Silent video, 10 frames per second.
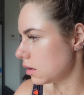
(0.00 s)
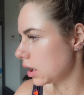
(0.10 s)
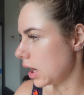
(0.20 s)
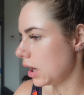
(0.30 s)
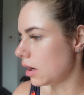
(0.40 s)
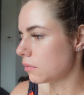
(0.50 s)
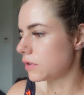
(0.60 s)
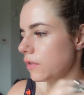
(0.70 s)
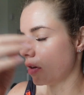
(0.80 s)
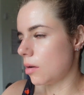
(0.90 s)
again I was
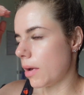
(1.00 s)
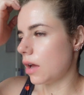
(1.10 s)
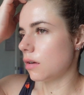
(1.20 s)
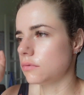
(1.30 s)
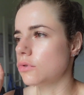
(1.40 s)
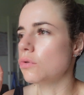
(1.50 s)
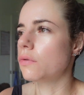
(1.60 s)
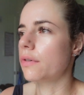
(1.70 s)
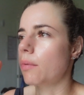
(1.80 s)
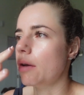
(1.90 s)
feeling a bit not
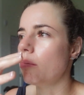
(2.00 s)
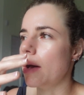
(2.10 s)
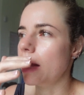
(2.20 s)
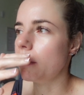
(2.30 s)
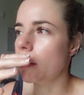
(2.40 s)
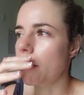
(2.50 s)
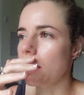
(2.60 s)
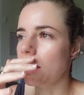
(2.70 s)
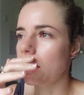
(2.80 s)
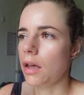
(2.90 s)
overwhelmed by, but a bit like,